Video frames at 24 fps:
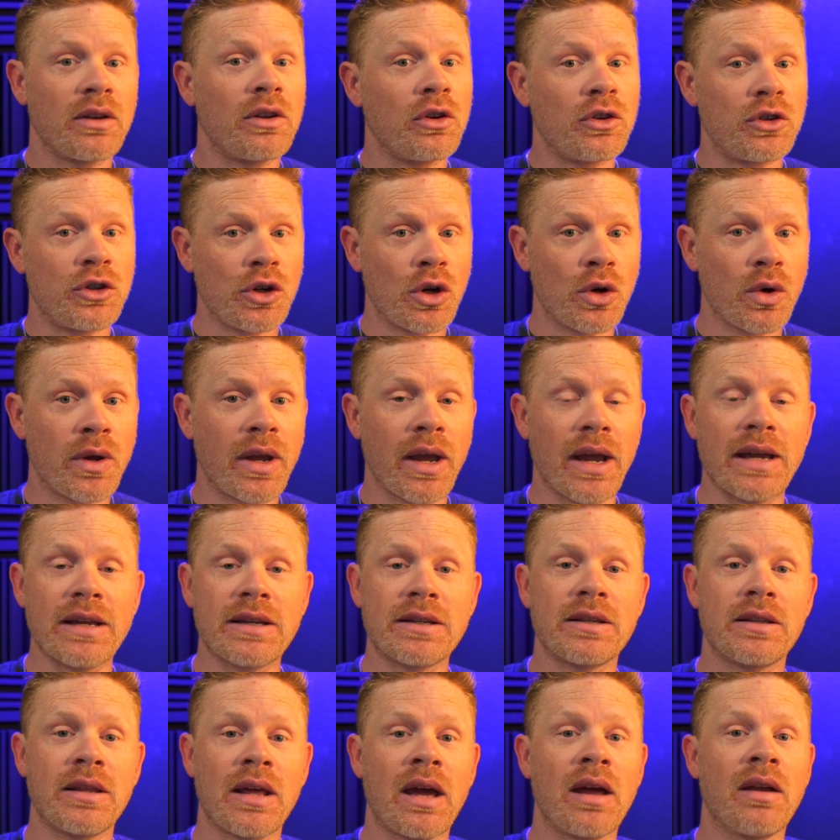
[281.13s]
to showcase
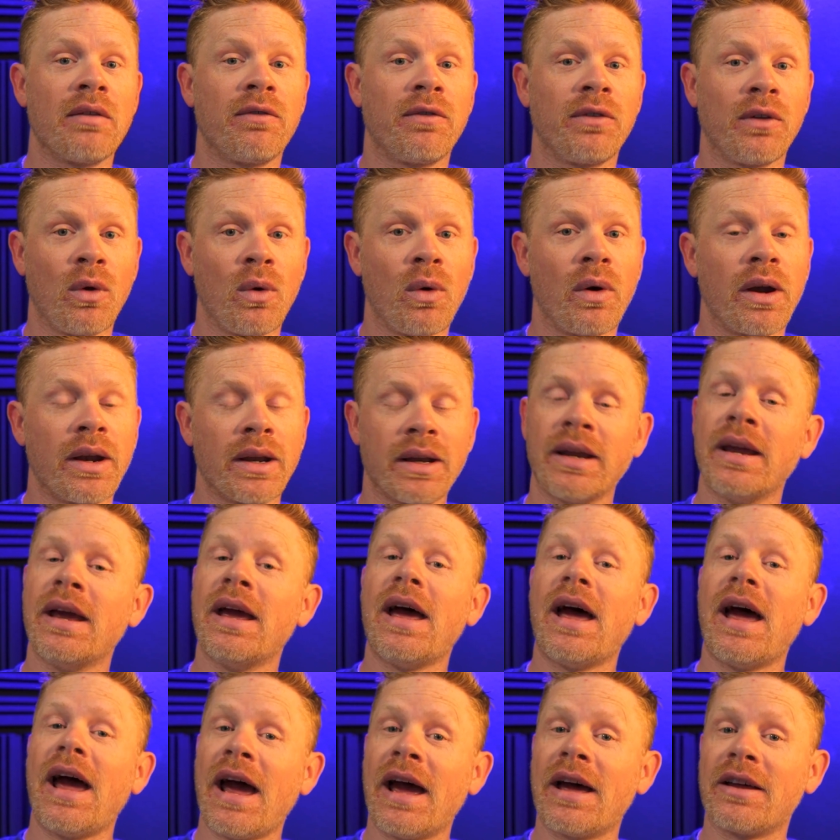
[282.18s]
that flooring
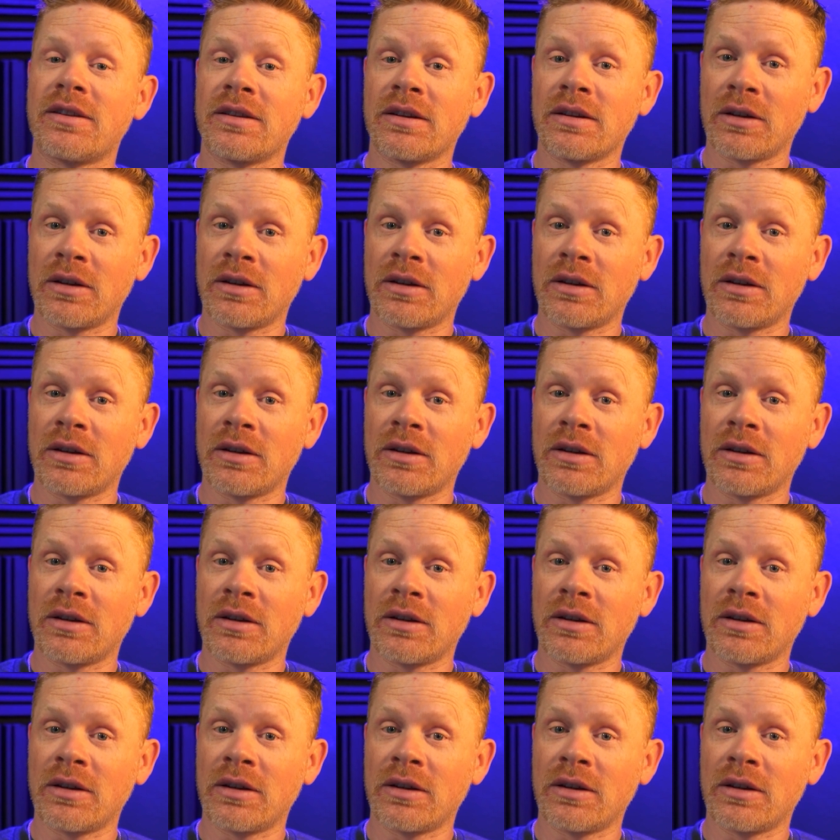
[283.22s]
as it